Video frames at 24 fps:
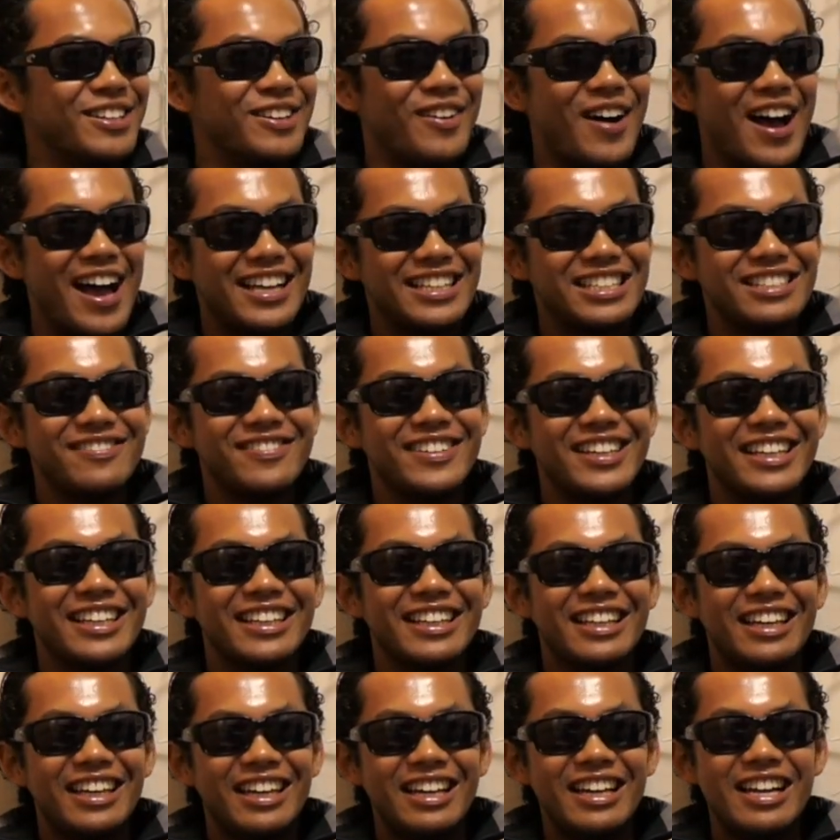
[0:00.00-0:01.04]
it's the worst
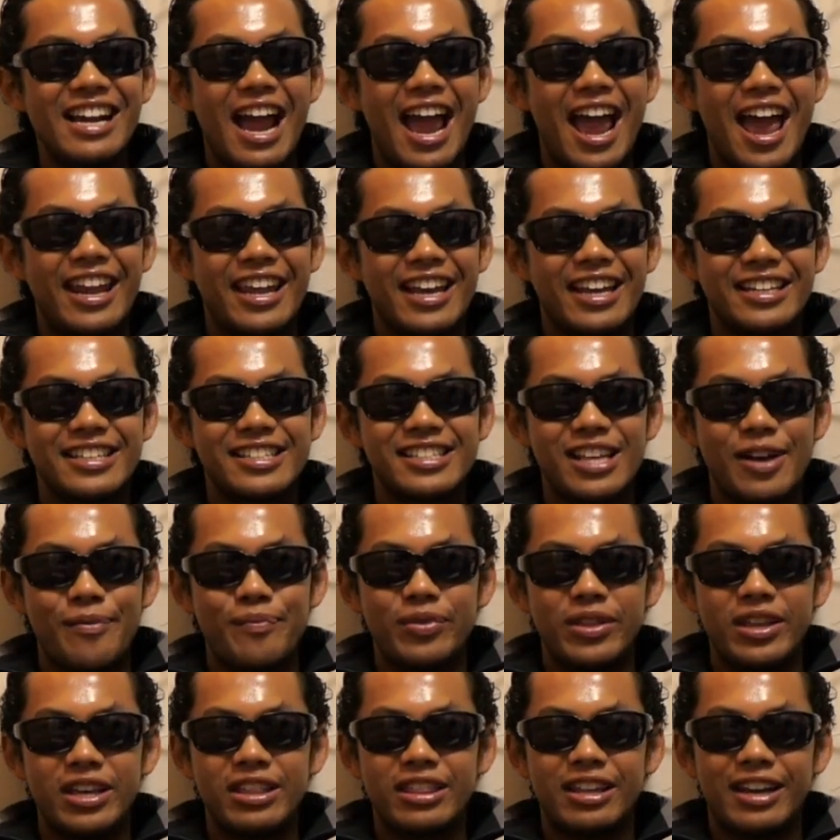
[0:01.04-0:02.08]
feeling and it's
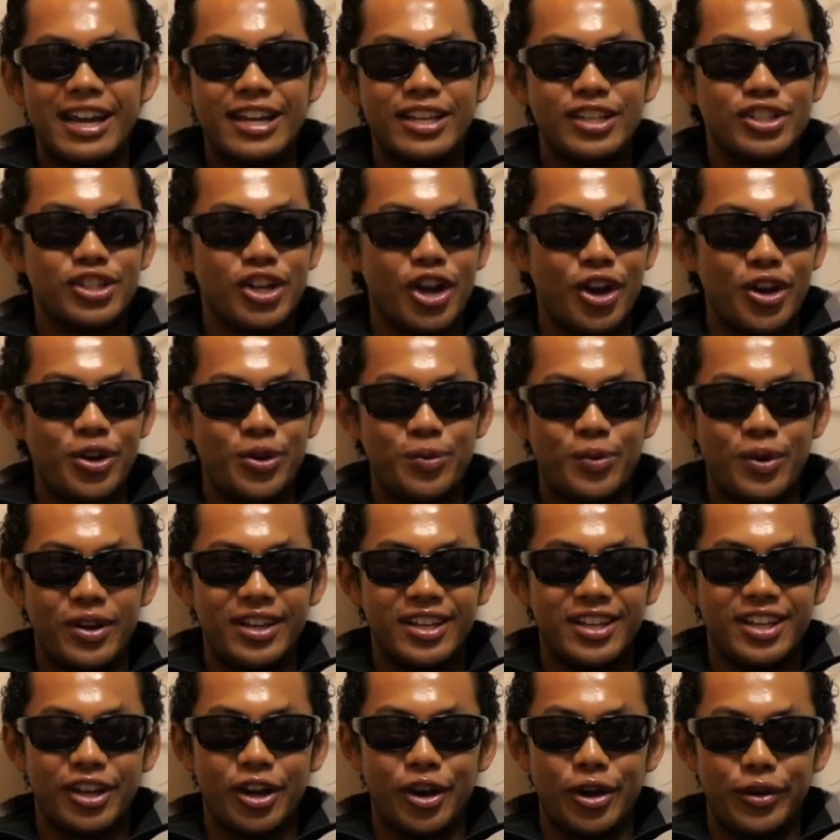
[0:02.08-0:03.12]
something that I
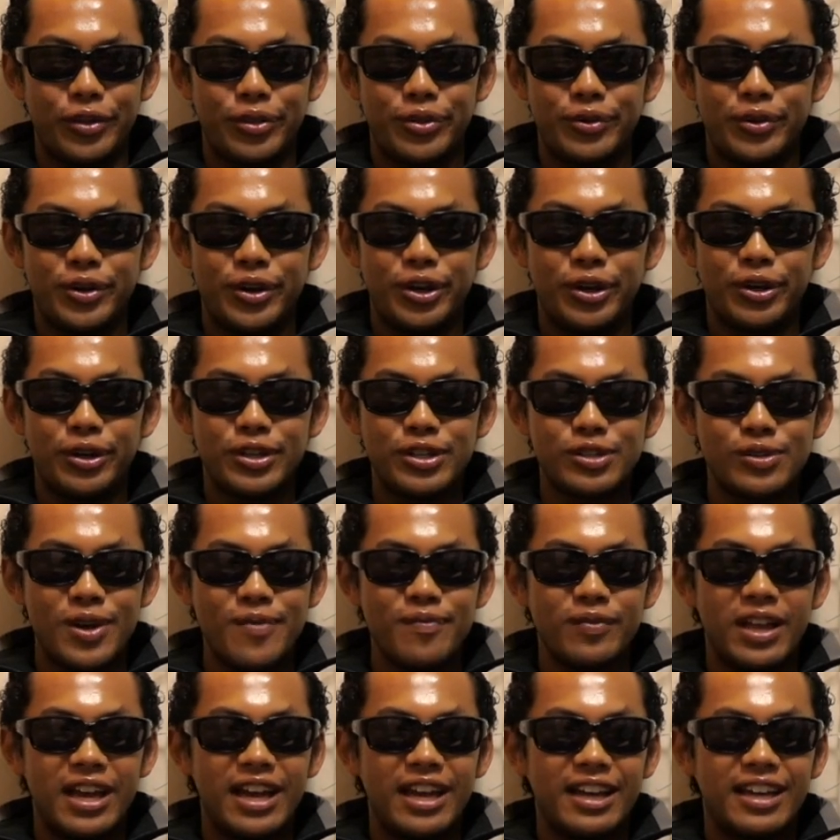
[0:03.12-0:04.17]
don't want to go through.
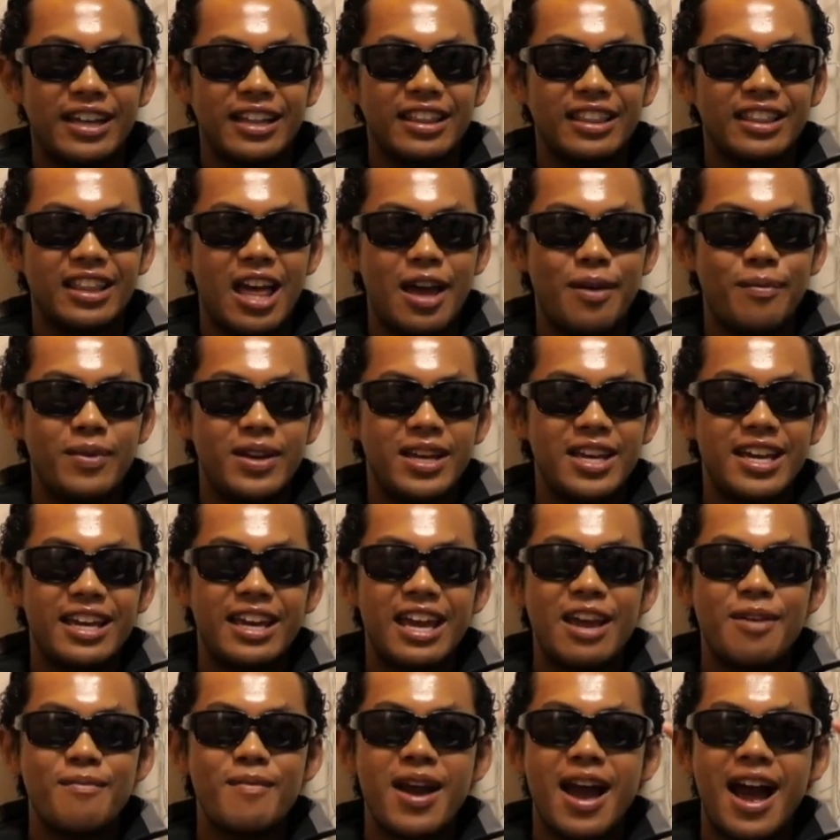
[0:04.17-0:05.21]
So I'm like, let
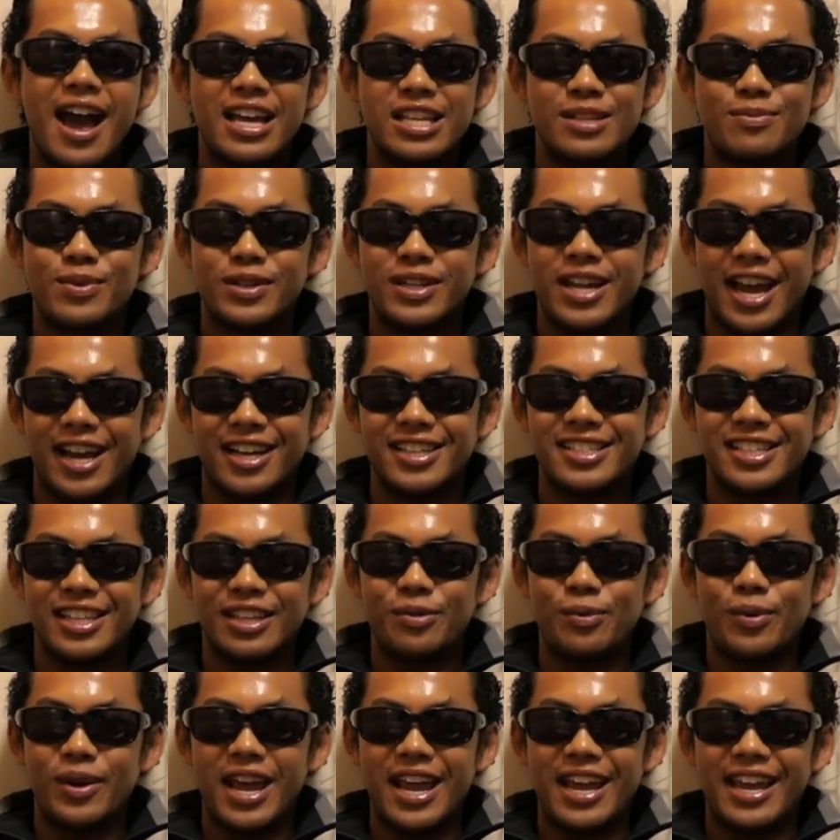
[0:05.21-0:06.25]
me keep my eyes
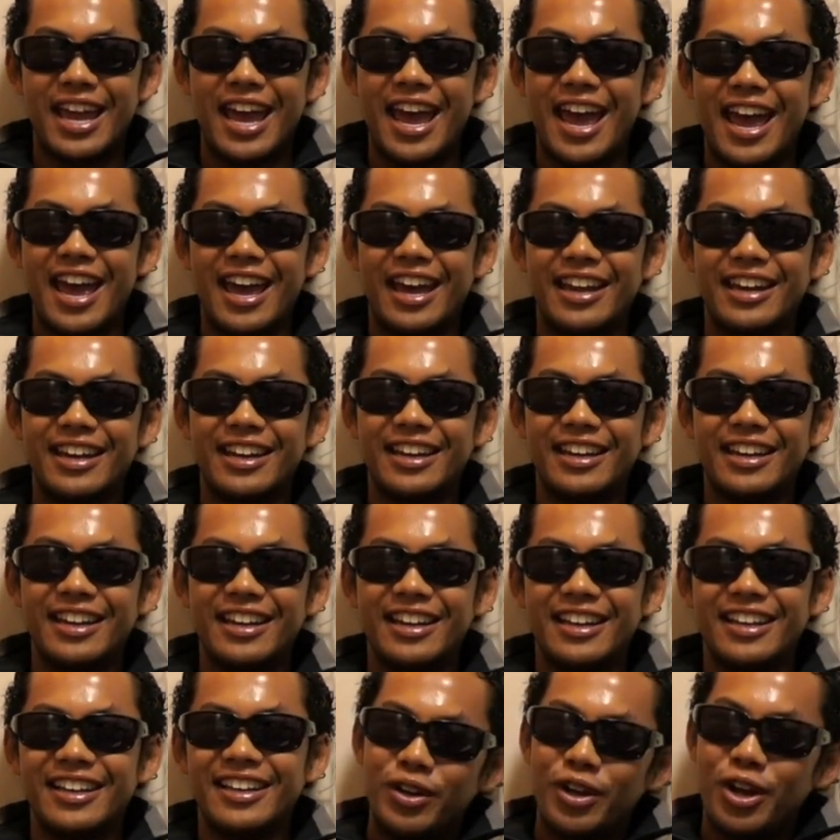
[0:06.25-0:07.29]
protected when I
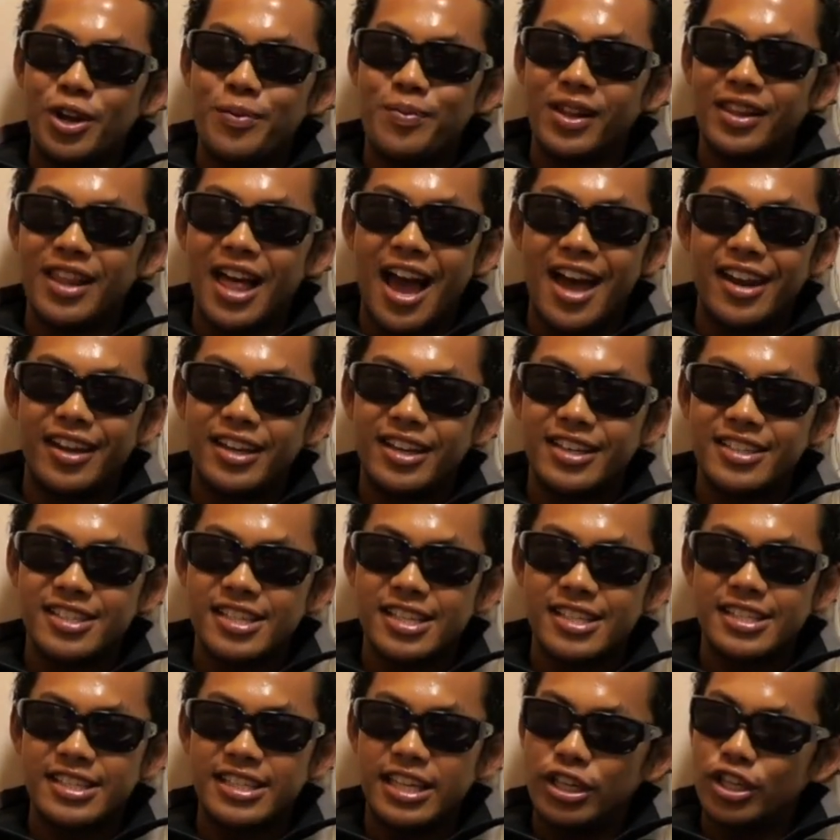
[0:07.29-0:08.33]
can. I'm gonna go to
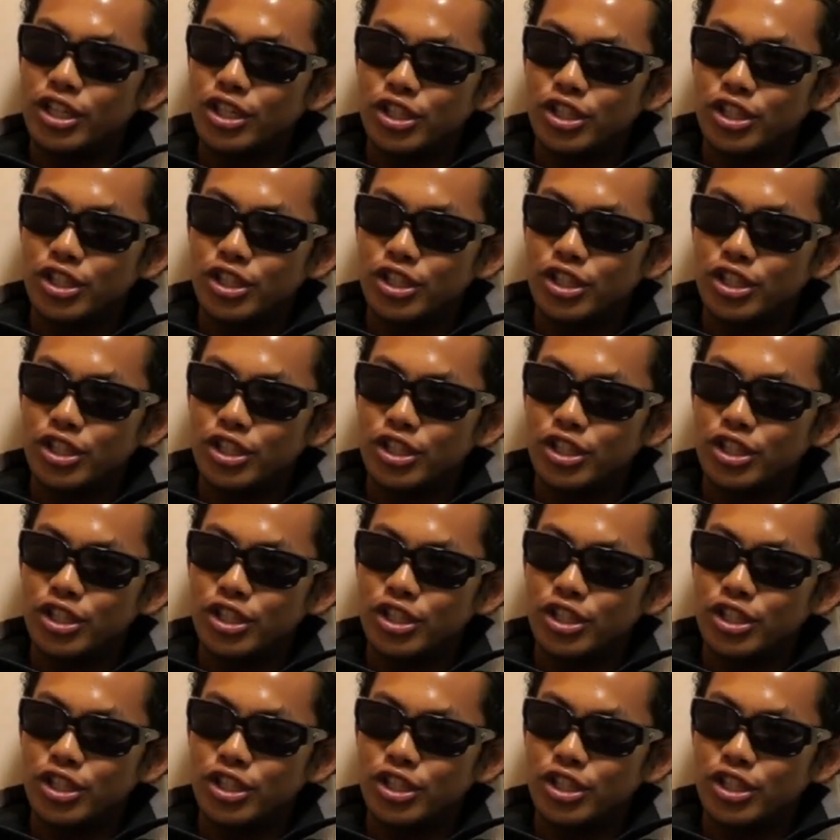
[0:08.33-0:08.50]
Pilates.